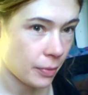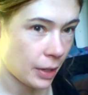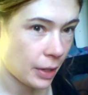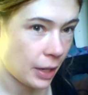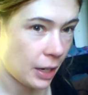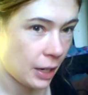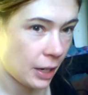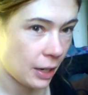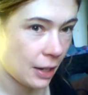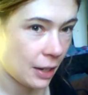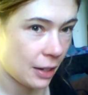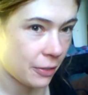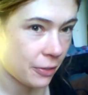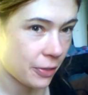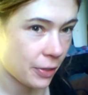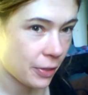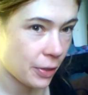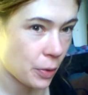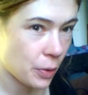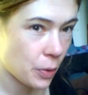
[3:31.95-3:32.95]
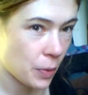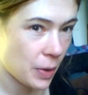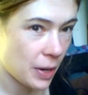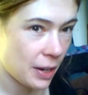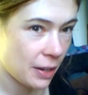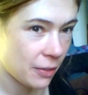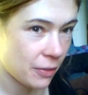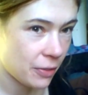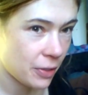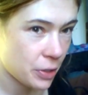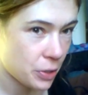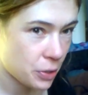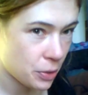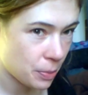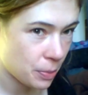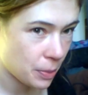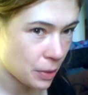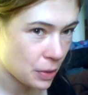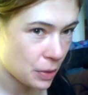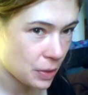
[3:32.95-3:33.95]
Eating a lot of green
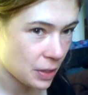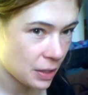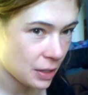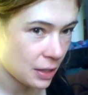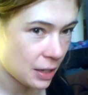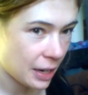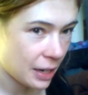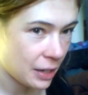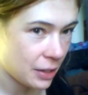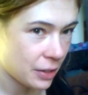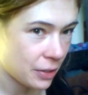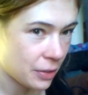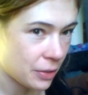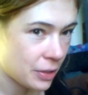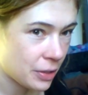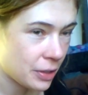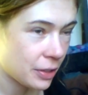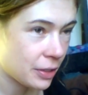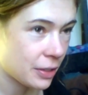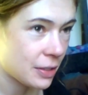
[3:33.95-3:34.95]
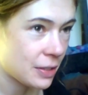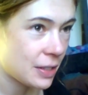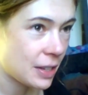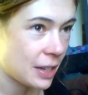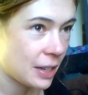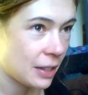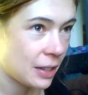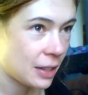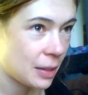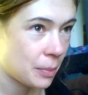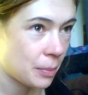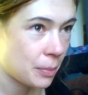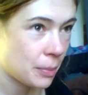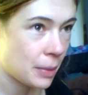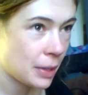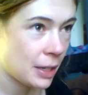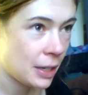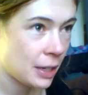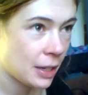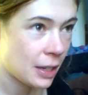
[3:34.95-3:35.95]
vegetables, and they don't contain that
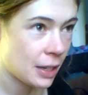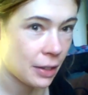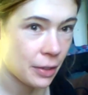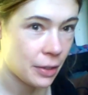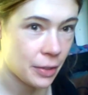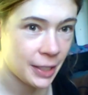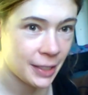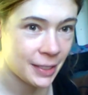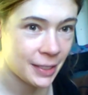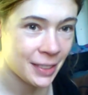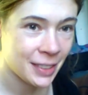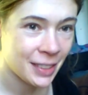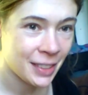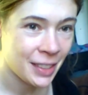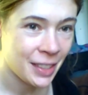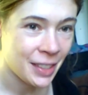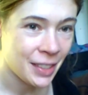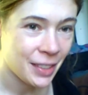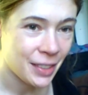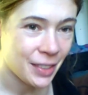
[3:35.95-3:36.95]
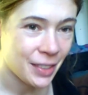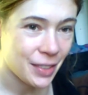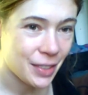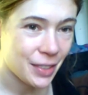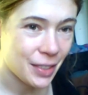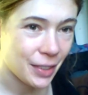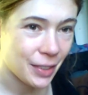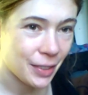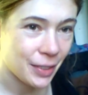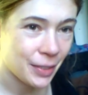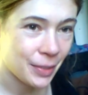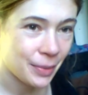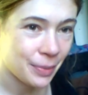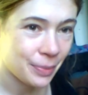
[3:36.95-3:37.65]
many calories. So,